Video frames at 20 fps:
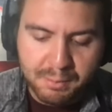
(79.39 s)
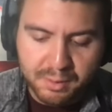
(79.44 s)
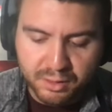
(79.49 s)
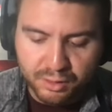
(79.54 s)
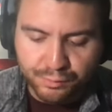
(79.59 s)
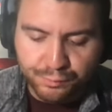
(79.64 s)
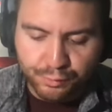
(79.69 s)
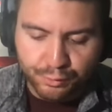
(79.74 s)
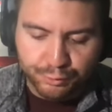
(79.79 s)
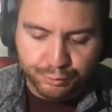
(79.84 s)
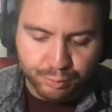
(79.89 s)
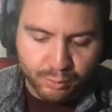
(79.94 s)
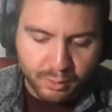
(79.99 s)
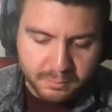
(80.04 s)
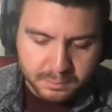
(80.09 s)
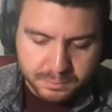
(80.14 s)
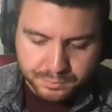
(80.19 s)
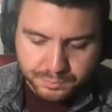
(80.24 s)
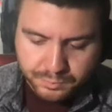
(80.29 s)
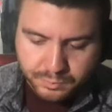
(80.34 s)
But the first
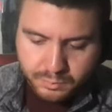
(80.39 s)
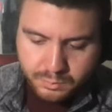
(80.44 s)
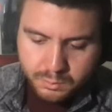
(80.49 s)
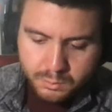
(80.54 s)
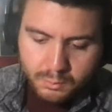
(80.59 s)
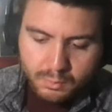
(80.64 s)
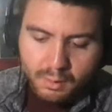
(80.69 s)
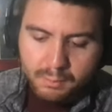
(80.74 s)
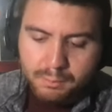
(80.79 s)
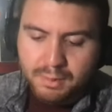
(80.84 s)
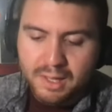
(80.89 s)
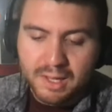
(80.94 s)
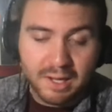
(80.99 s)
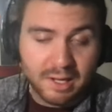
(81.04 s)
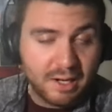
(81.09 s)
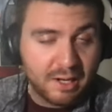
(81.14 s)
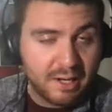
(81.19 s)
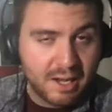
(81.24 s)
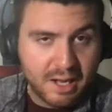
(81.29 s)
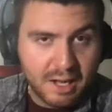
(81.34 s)
one being,
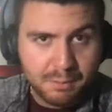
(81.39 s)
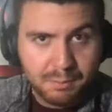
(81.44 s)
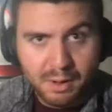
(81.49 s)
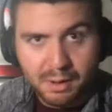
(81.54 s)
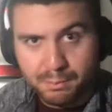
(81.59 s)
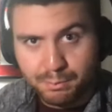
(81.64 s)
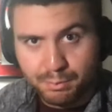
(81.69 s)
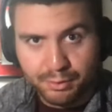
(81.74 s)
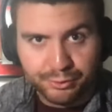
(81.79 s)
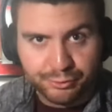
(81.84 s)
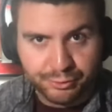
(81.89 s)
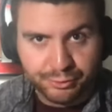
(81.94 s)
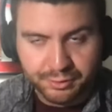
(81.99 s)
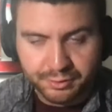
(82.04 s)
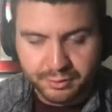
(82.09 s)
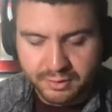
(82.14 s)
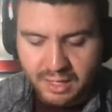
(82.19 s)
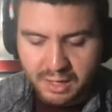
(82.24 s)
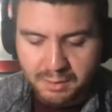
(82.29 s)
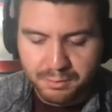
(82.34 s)
and again, I might butcher
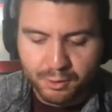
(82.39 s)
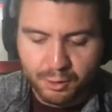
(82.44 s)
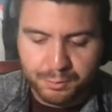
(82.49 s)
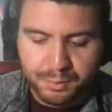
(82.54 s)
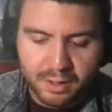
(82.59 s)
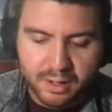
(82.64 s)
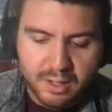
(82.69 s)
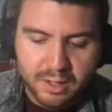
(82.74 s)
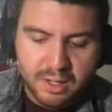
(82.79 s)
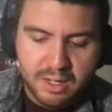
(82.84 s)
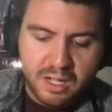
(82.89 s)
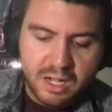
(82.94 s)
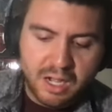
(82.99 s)
his name a little bit,